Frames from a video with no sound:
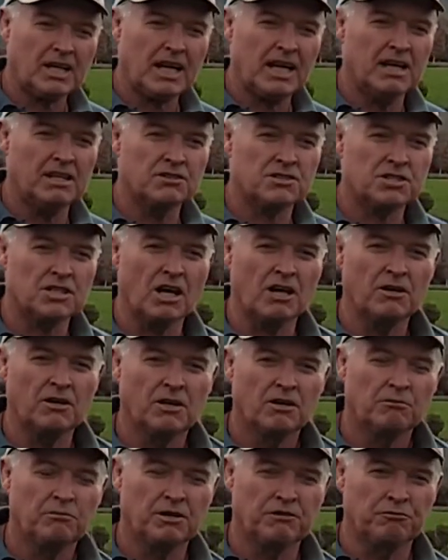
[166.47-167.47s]
And so
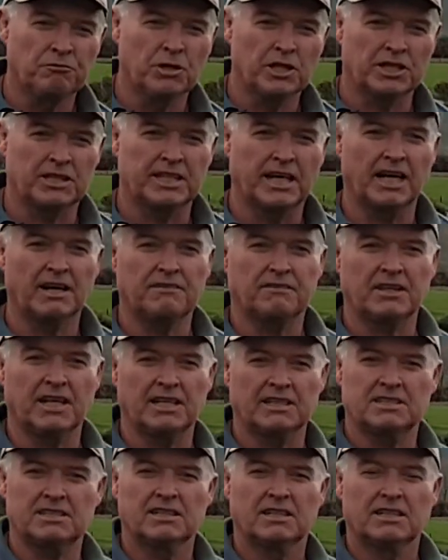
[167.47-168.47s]
we've worked out
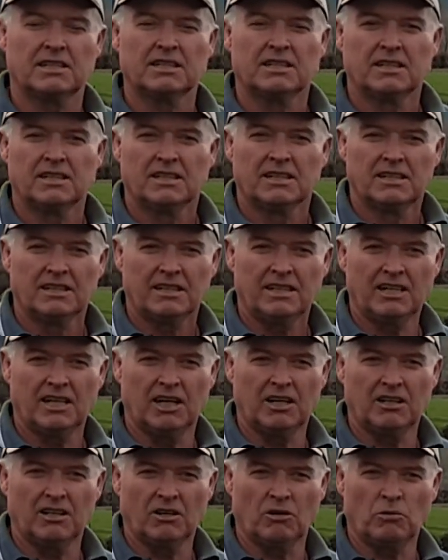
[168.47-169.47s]
that
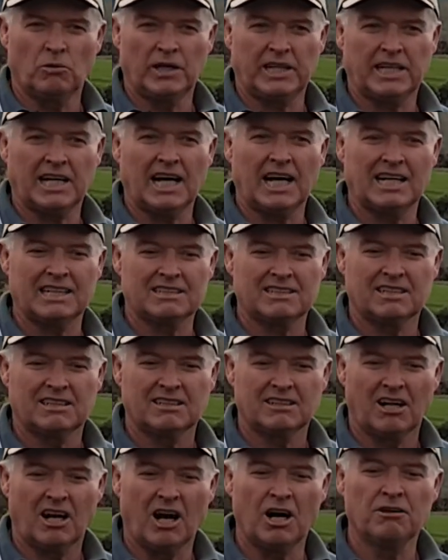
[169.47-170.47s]
we can't
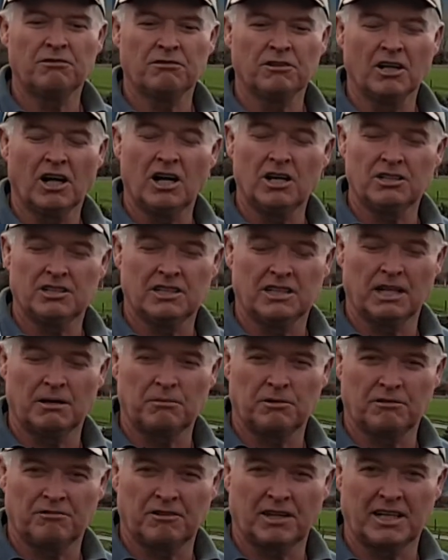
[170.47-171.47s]
overload the
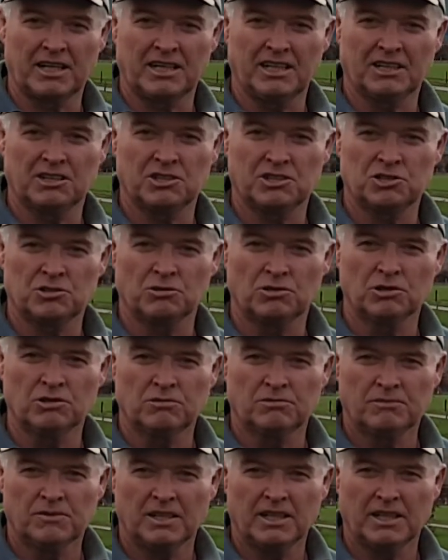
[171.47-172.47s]
number of fungi in the
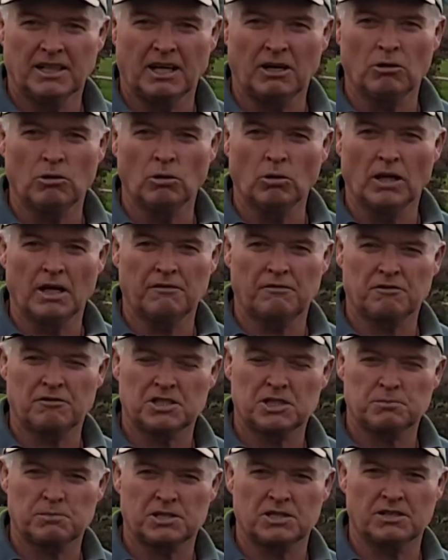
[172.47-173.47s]
soil. They all have a
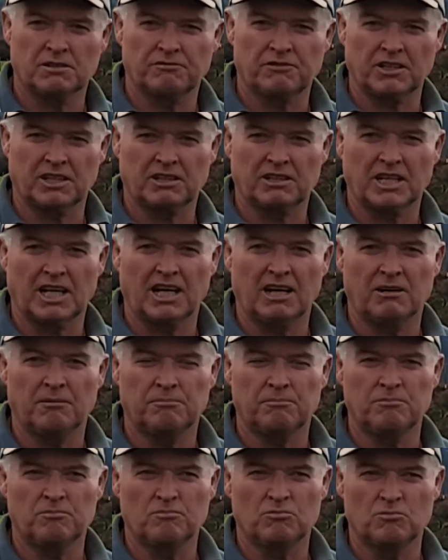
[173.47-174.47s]
specific
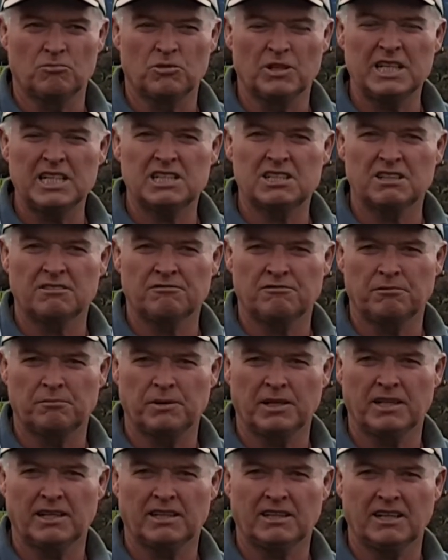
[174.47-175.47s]
reason for
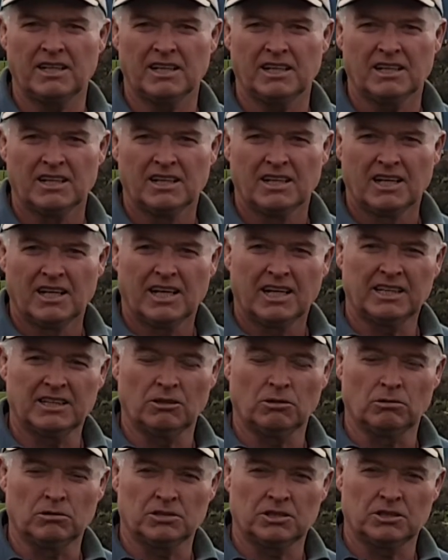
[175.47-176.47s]
being there, and
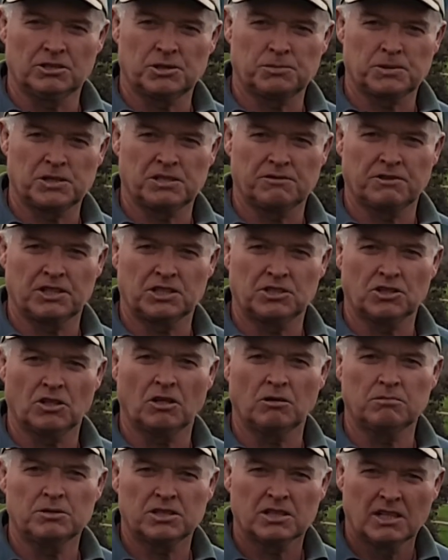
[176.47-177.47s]
they all do specific
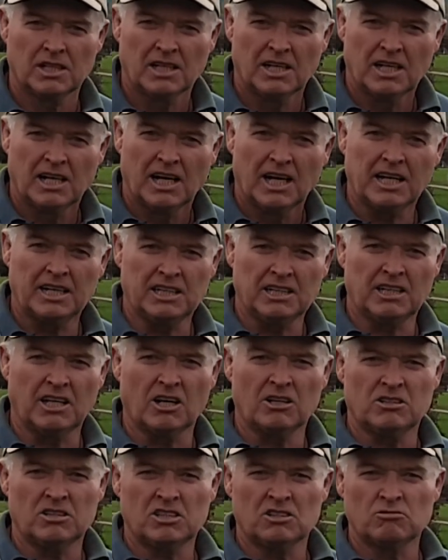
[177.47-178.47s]
jobs. And you
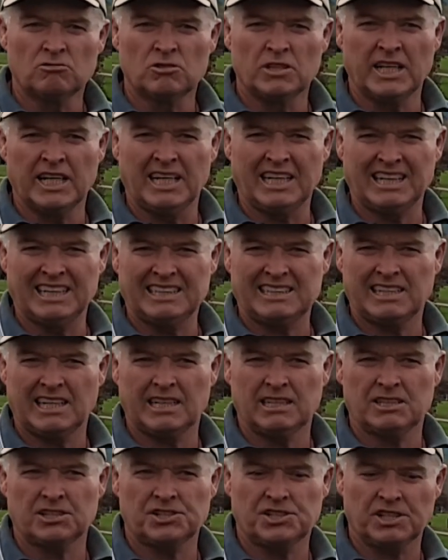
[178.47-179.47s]
don't really
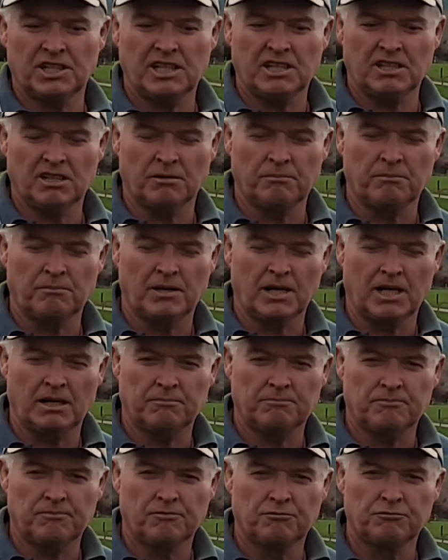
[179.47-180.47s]
tend to see
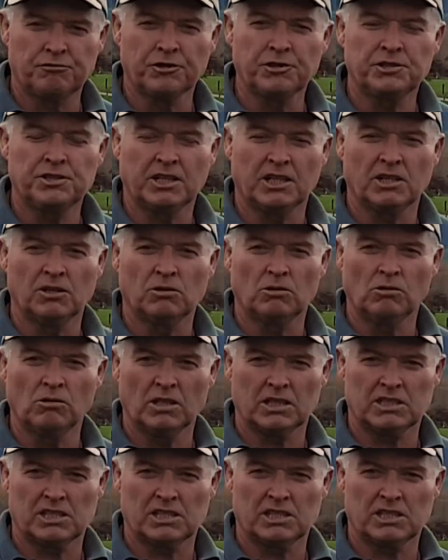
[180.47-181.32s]
them fruiting at all,